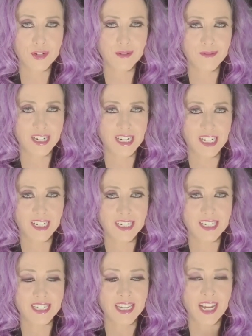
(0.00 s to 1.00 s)
readings
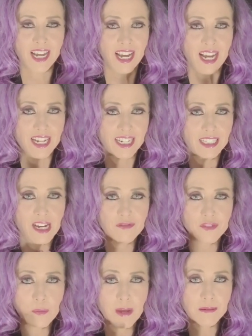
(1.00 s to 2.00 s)
and I love to be
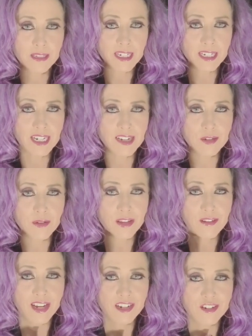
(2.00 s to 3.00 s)
able to connect with you
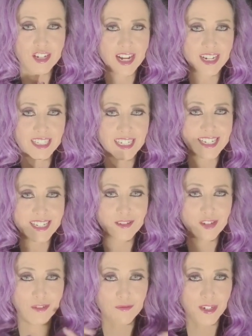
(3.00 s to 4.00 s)
energetically. So don't
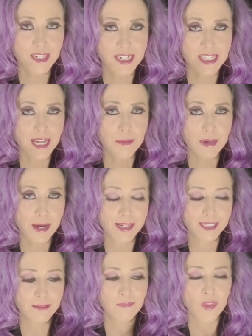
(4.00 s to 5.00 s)
forget to hit that button.
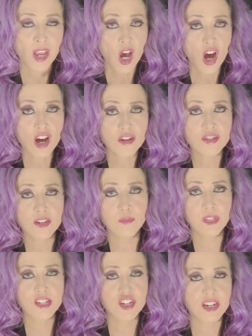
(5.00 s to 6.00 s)
Also, please
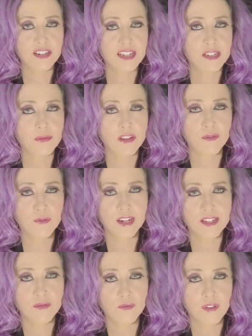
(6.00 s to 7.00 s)
share these with your friends and
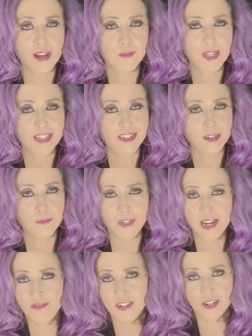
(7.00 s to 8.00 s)
family. You never
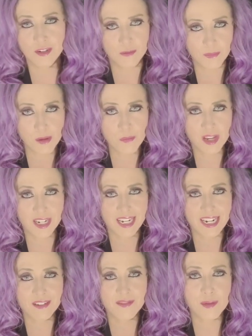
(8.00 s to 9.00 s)
know who might be in need of
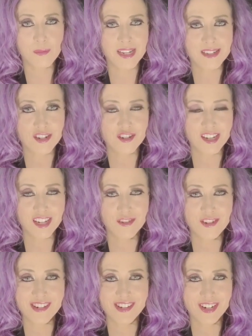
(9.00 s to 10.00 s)
the message that you just
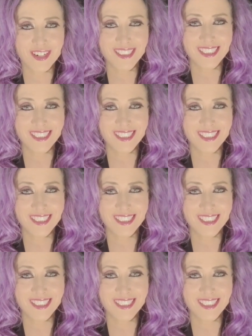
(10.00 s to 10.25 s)
heard.